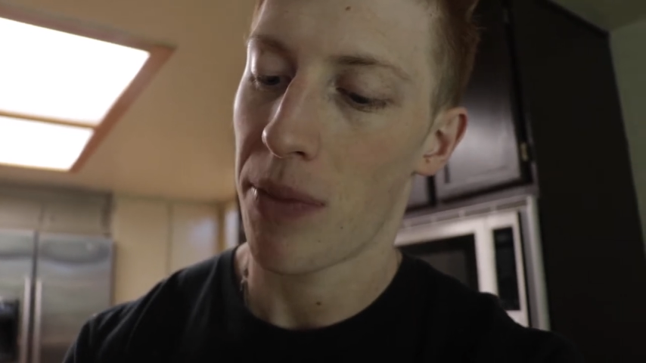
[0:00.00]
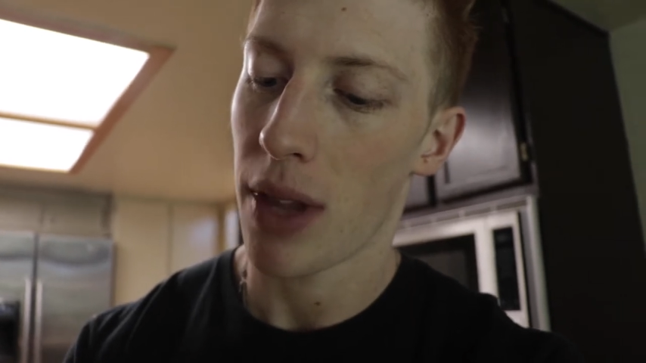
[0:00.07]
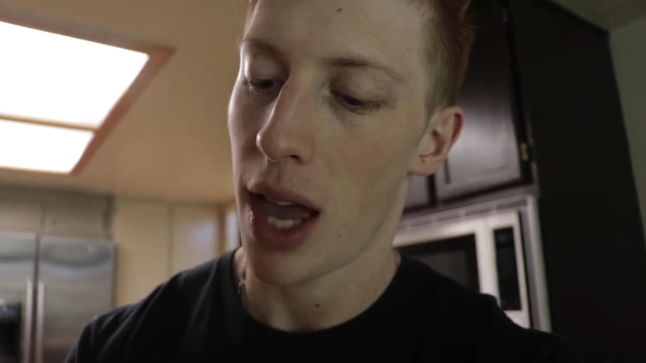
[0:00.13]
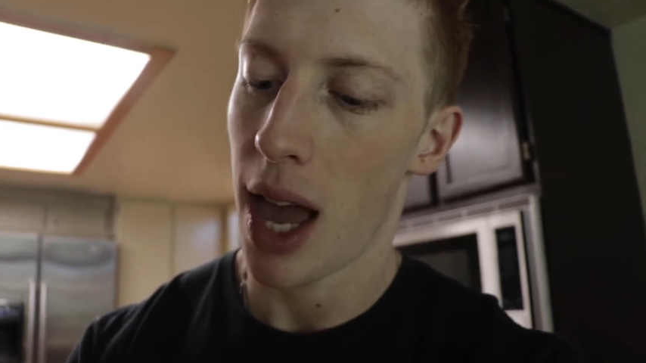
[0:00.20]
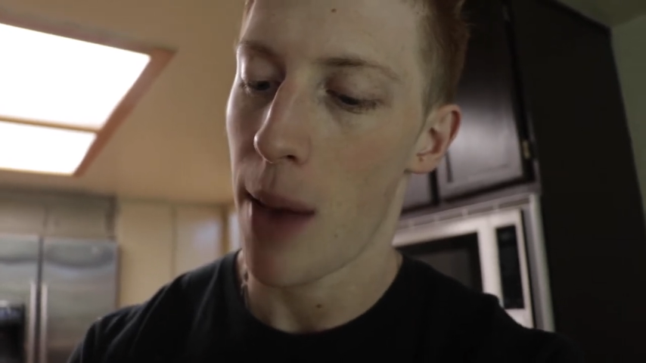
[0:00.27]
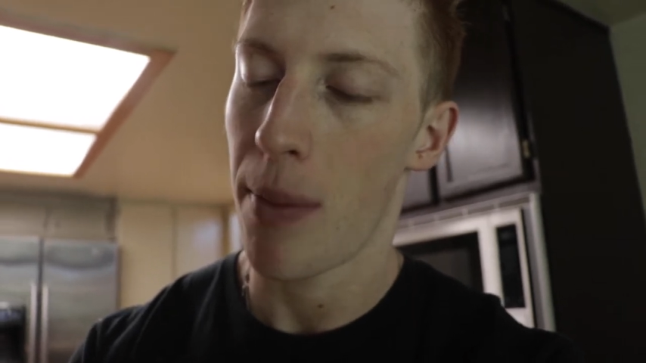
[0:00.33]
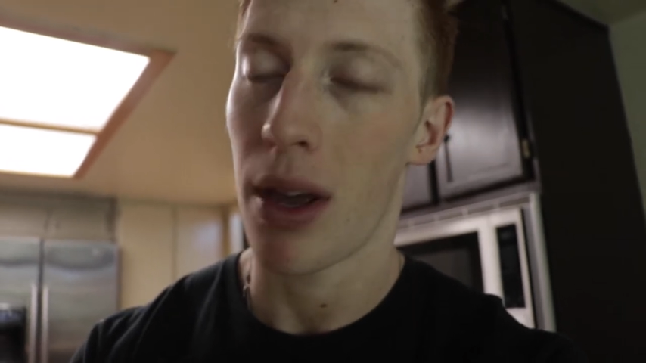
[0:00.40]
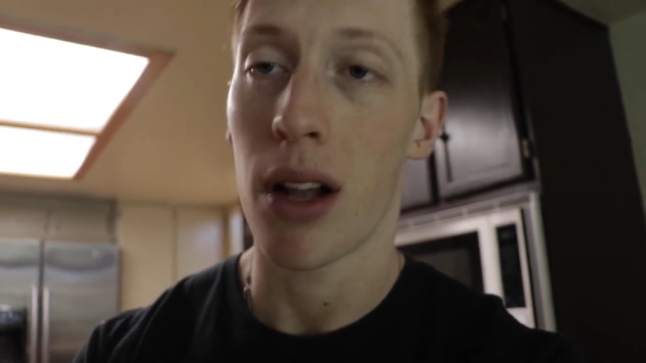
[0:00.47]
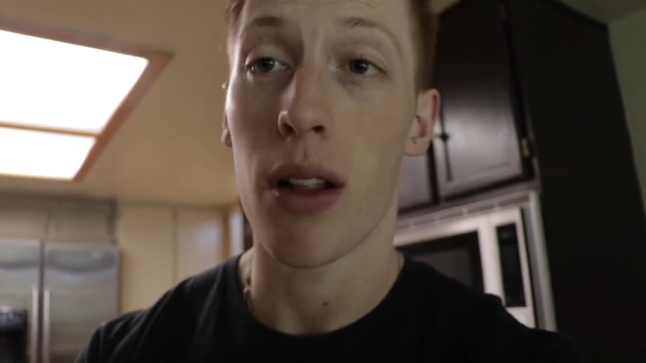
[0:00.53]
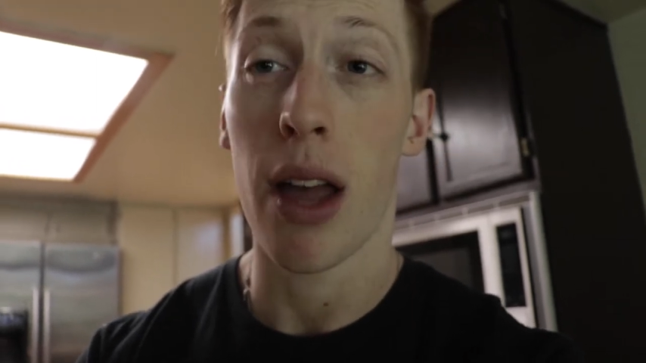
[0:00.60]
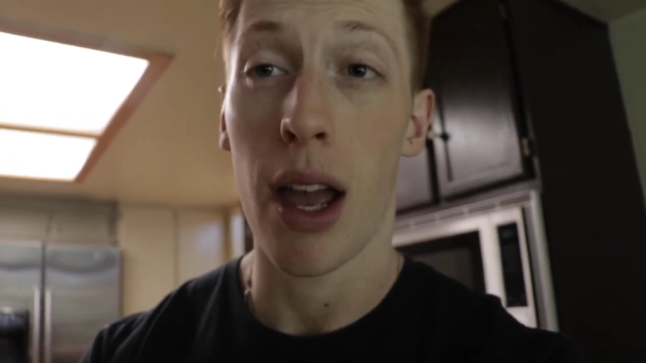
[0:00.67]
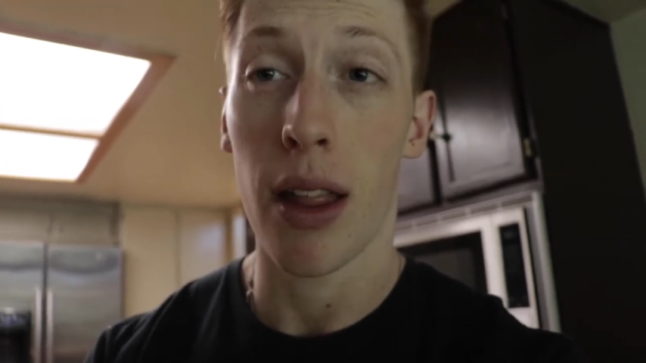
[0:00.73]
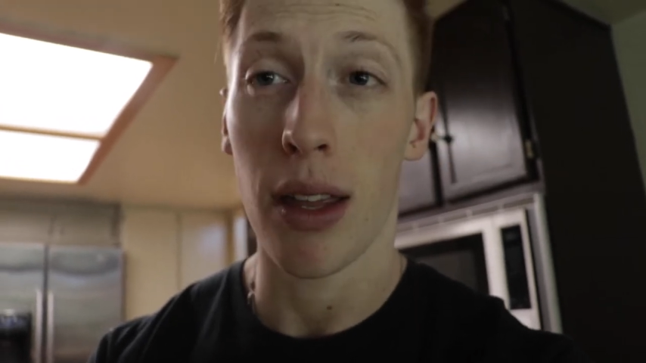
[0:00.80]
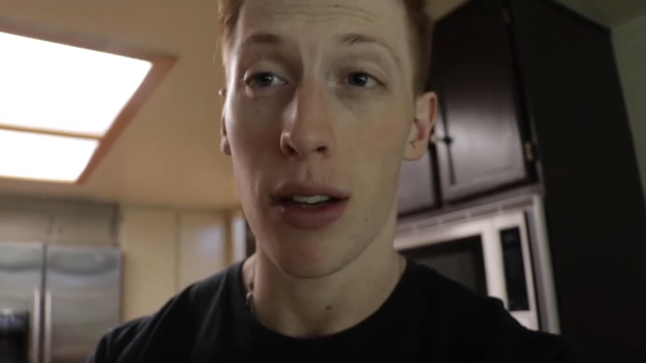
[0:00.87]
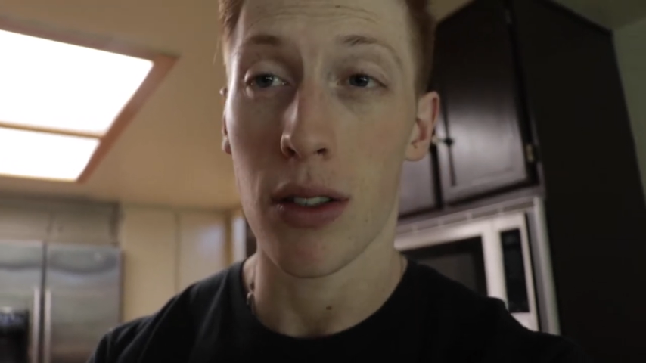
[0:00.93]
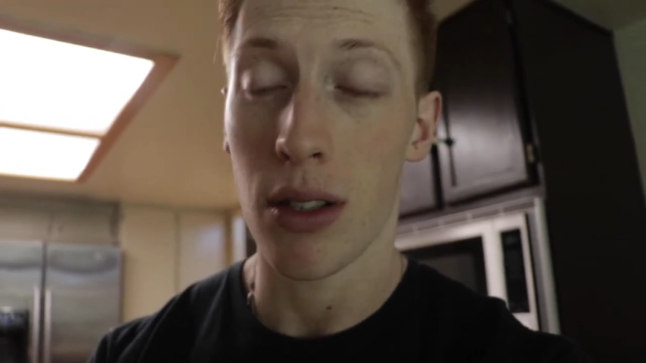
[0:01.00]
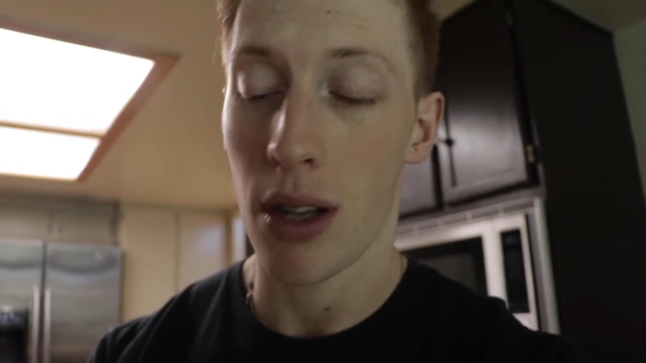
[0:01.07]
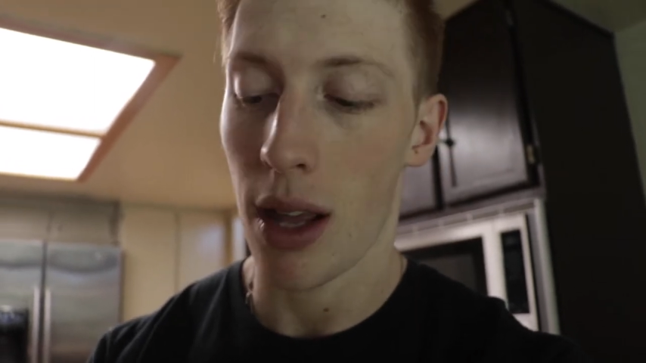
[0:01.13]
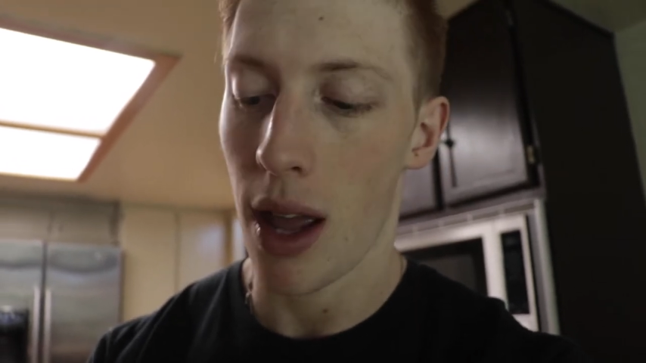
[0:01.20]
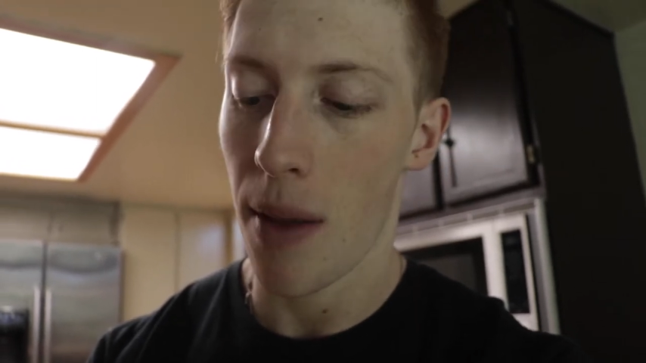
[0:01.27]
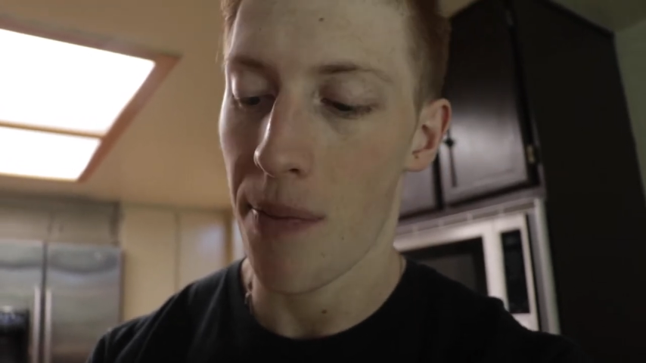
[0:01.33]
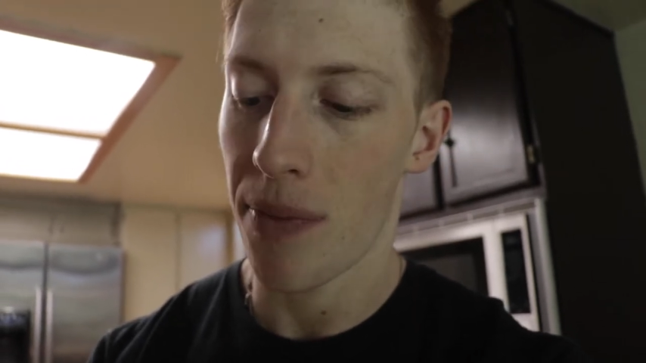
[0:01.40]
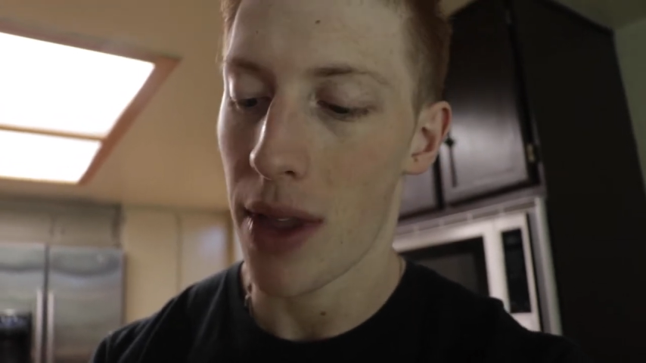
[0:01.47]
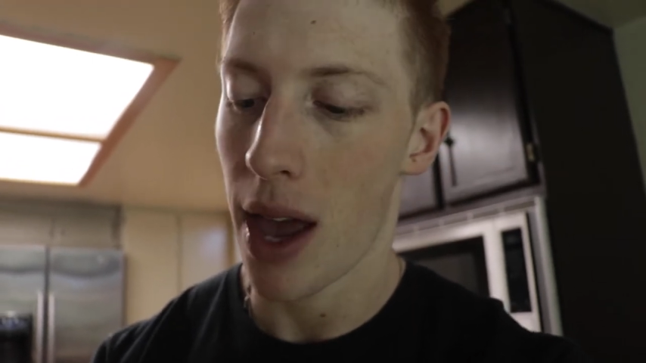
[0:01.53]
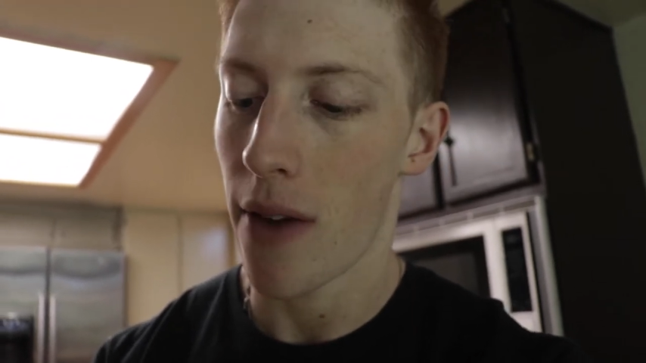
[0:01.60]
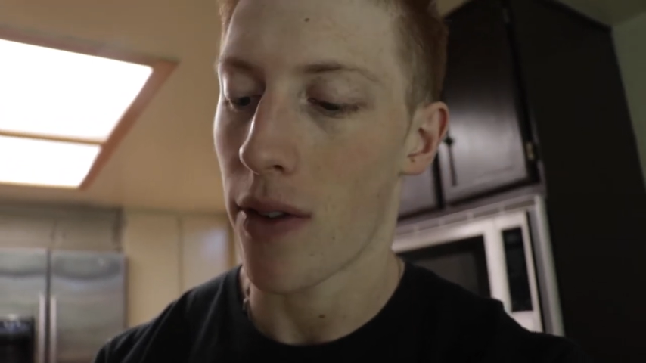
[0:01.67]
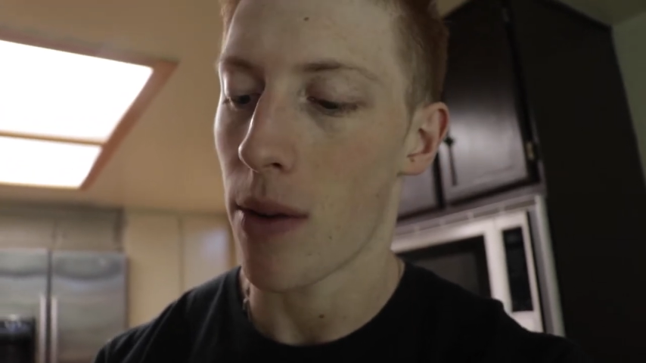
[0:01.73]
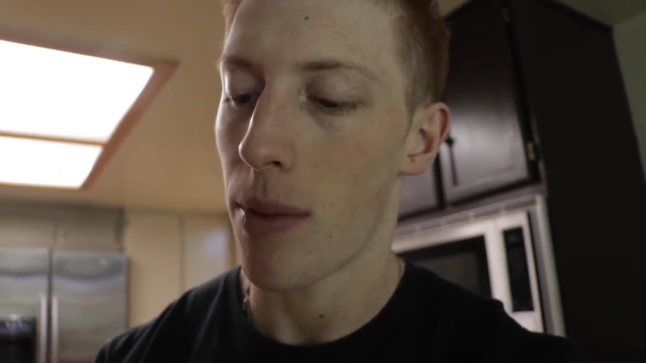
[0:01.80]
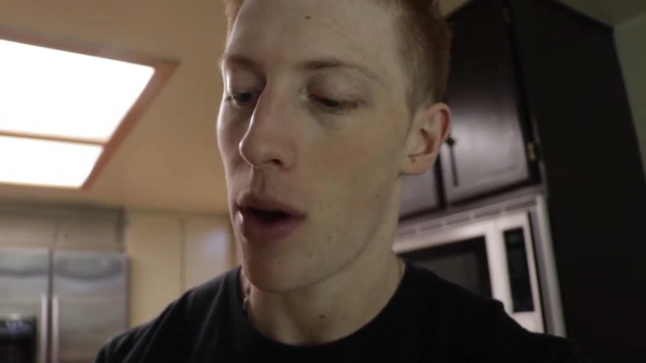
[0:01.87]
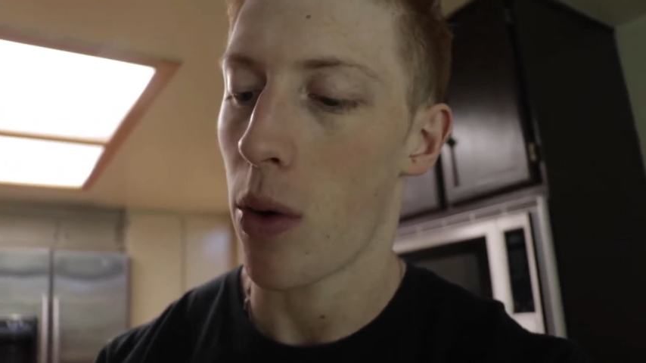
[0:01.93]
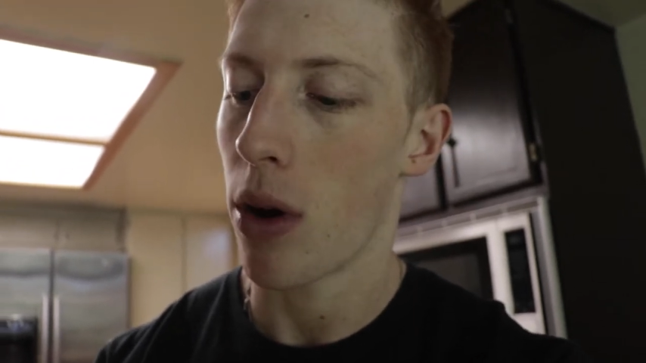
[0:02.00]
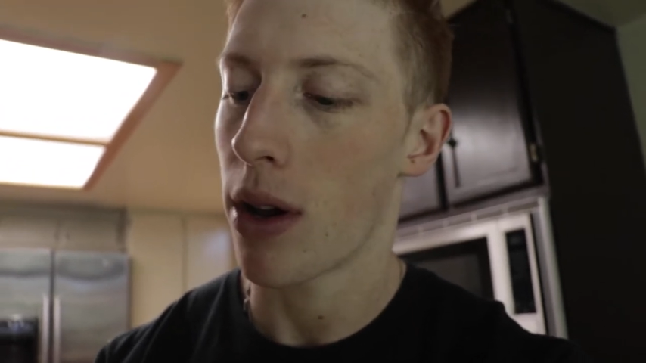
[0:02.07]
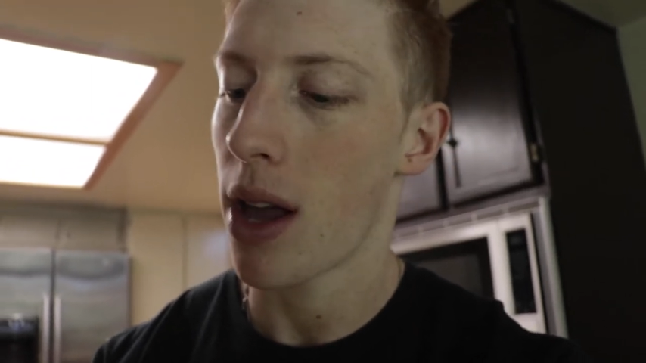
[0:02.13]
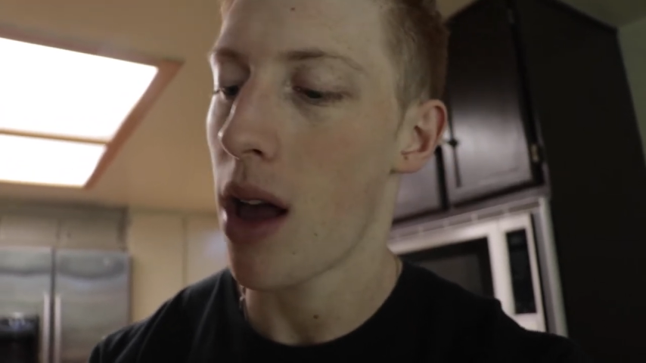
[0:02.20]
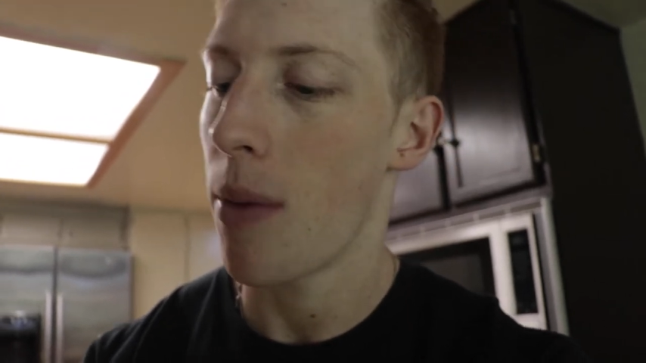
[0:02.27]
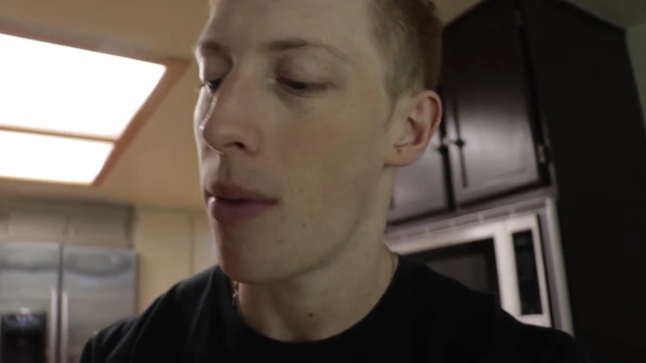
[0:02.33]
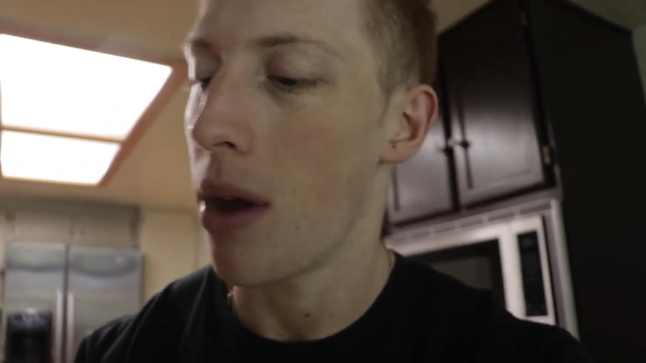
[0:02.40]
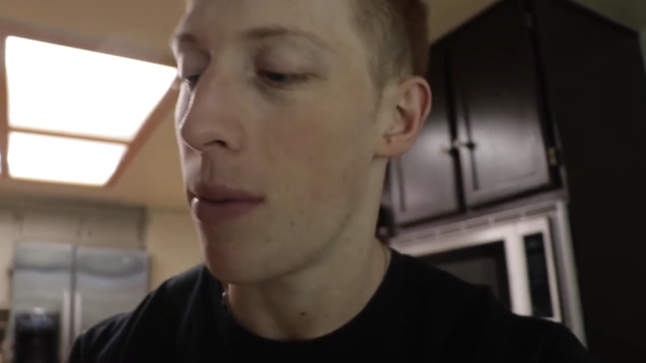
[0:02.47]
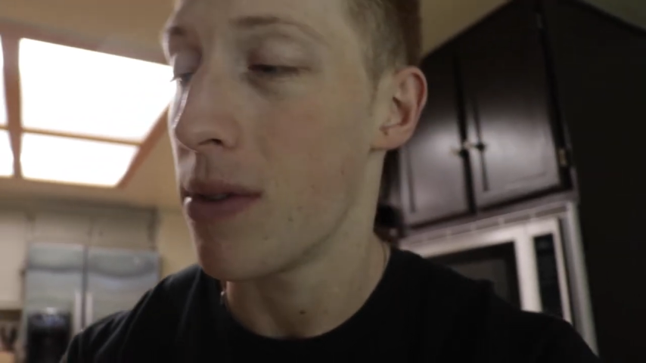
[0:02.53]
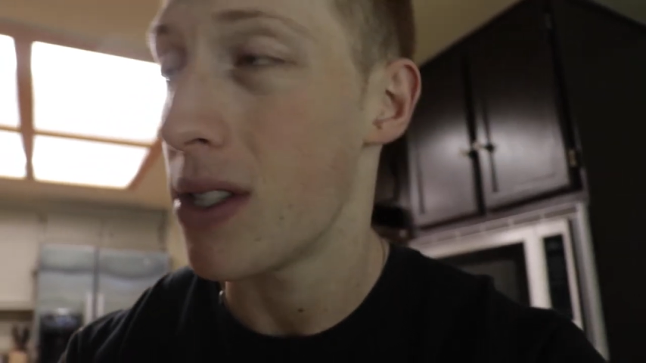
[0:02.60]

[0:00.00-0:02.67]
I have my client later today after my workout, but